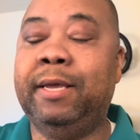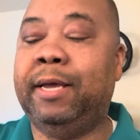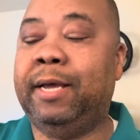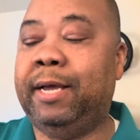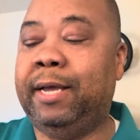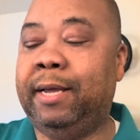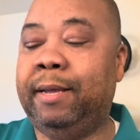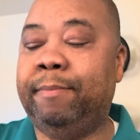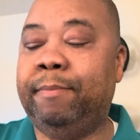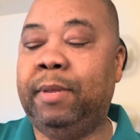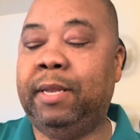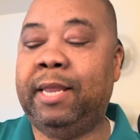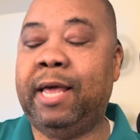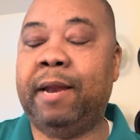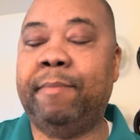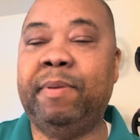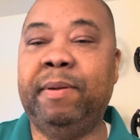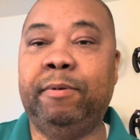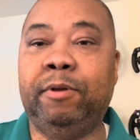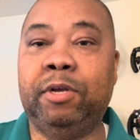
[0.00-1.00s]
A lot
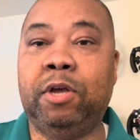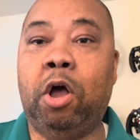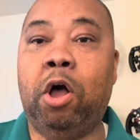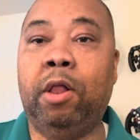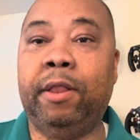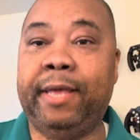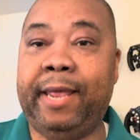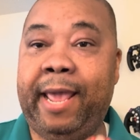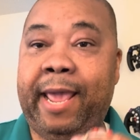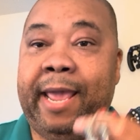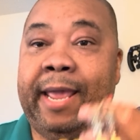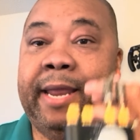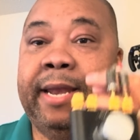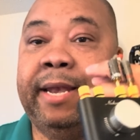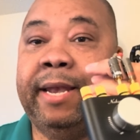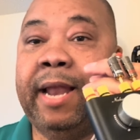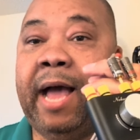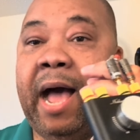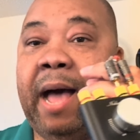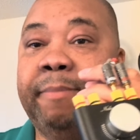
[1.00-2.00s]
of people call it a
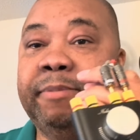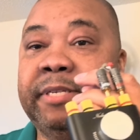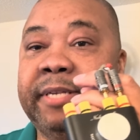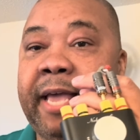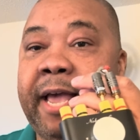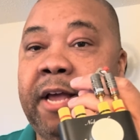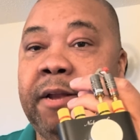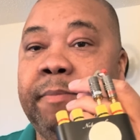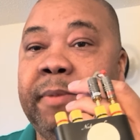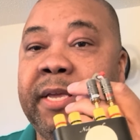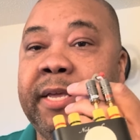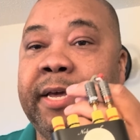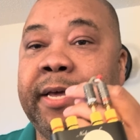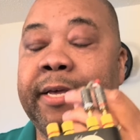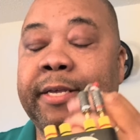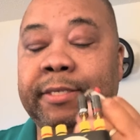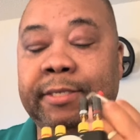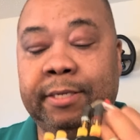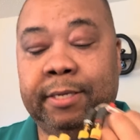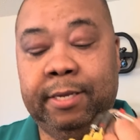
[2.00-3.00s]
knob sound
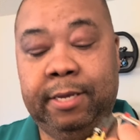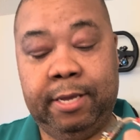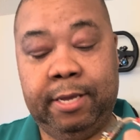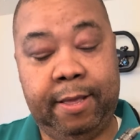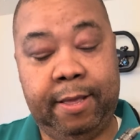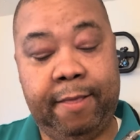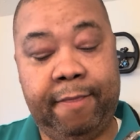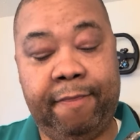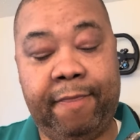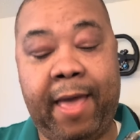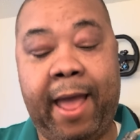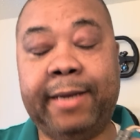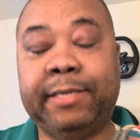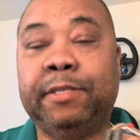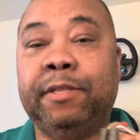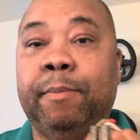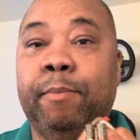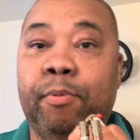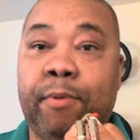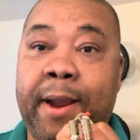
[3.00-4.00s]
because that's
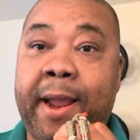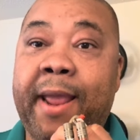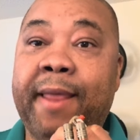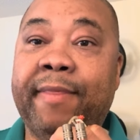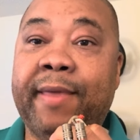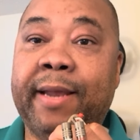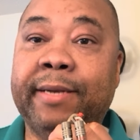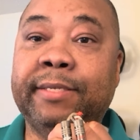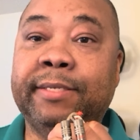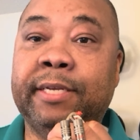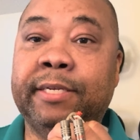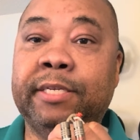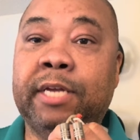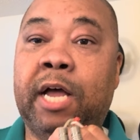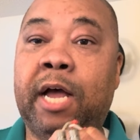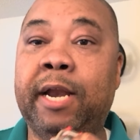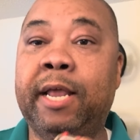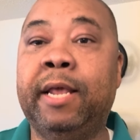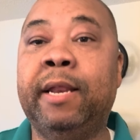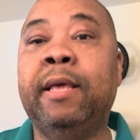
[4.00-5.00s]
the brand that sits
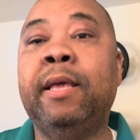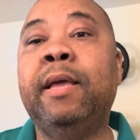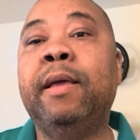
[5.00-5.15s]
on it.